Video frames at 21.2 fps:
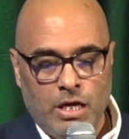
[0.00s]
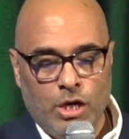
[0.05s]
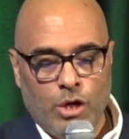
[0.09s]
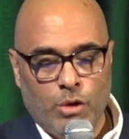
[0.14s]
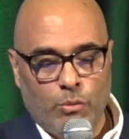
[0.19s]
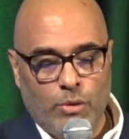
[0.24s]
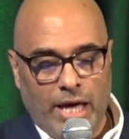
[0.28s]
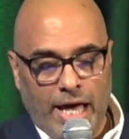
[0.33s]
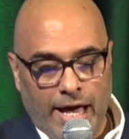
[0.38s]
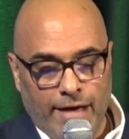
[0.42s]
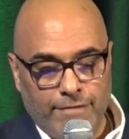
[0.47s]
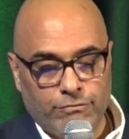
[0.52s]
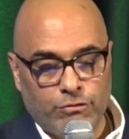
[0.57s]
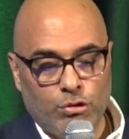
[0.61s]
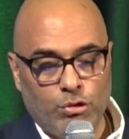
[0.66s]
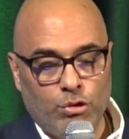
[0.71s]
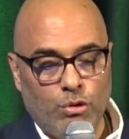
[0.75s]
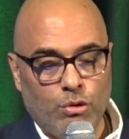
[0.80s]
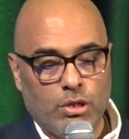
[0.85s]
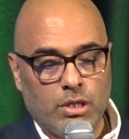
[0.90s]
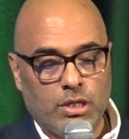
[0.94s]
We have to
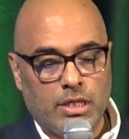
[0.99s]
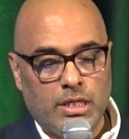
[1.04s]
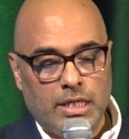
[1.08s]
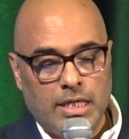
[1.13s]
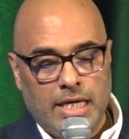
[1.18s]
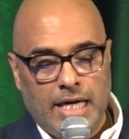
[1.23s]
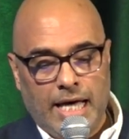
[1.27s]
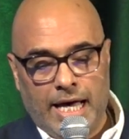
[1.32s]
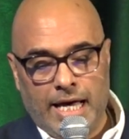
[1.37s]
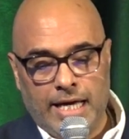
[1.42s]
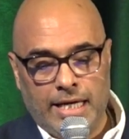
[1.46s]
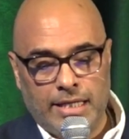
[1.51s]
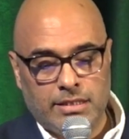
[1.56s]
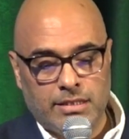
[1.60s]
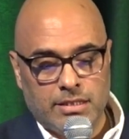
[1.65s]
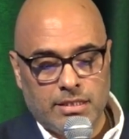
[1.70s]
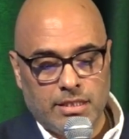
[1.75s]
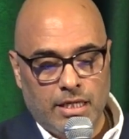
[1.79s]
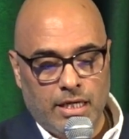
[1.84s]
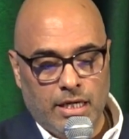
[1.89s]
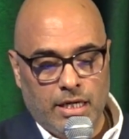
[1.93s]
look
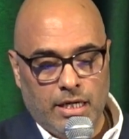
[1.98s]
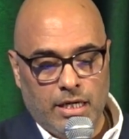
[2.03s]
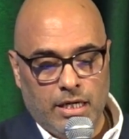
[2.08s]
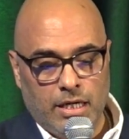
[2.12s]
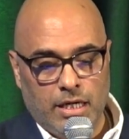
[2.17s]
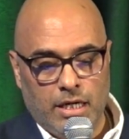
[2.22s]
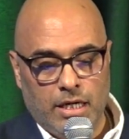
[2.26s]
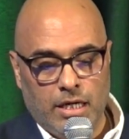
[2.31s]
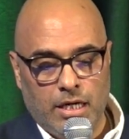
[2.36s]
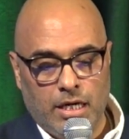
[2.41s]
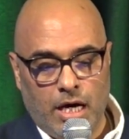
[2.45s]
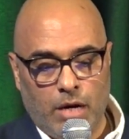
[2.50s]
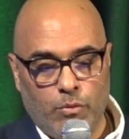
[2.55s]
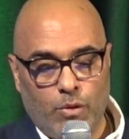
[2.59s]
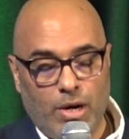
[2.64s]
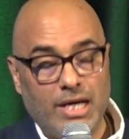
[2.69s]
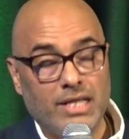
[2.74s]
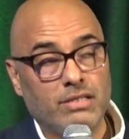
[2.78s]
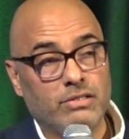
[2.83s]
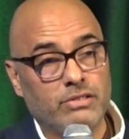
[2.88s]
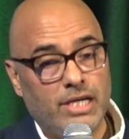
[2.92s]
at a
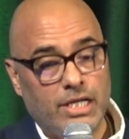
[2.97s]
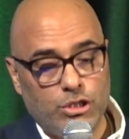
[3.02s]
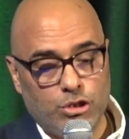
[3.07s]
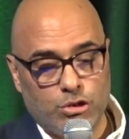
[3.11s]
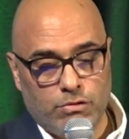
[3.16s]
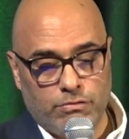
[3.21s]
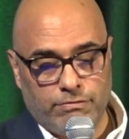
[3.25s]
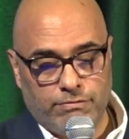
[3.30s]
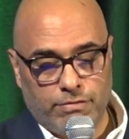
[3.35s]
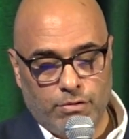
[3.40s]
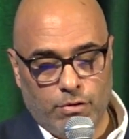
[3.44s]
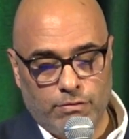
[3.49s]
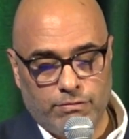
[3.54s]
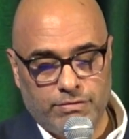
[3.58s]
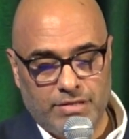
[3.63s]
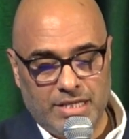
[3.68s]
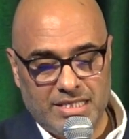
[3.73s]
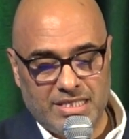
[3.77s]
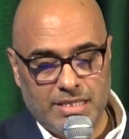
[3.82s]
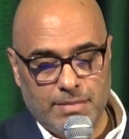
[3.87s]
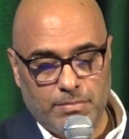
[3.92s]
wide range of
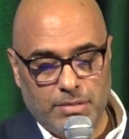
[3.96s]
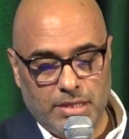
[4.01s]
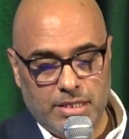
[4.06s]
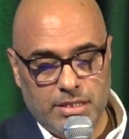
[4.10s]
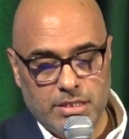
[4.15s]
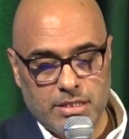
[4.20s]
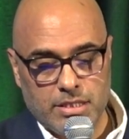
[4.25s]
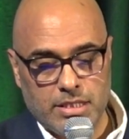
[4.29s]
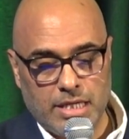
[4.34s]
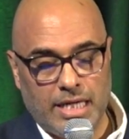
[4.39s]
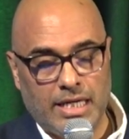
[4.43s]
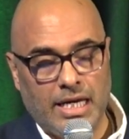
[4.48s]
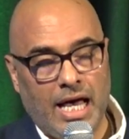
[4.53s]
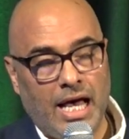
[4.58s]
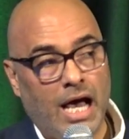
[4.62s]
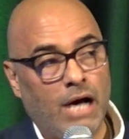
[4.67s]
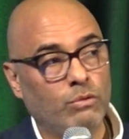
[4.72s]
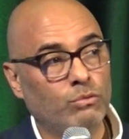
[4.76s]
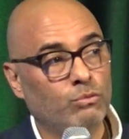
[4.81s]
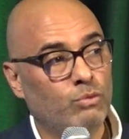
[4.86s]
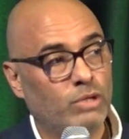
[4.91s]
disciplines and
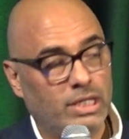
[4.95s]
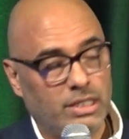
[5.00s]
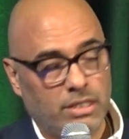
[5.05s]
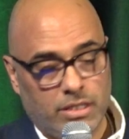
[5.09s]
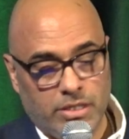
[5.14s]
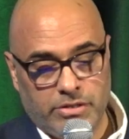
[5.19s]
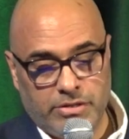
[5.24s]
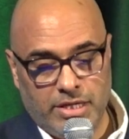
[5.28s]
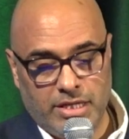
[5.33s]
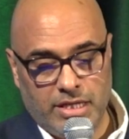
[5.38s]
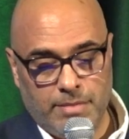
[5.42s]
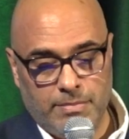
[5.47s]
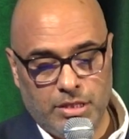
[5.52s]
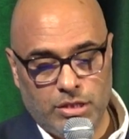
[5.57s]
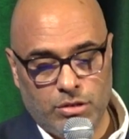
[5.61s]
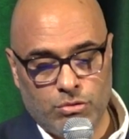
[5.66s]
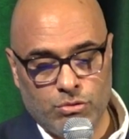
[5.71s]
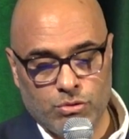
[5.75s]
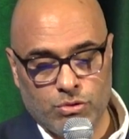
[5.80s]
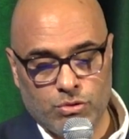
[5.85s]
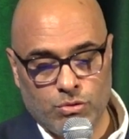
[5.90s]
how we integrate them
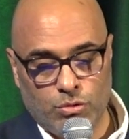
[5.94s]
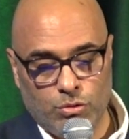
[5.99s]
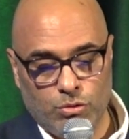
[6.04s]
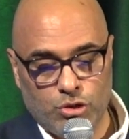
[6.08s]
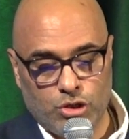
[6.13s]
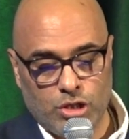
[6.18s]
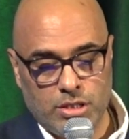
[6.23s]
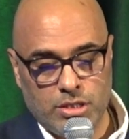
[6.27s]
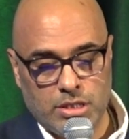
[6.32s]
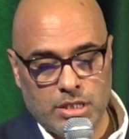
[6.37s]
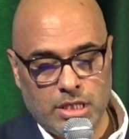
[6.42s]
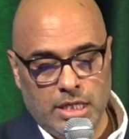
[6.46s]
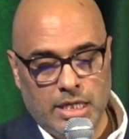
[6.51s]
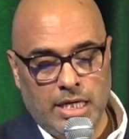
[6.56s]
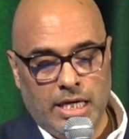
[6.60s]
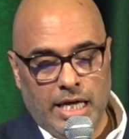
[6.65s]
into solutions.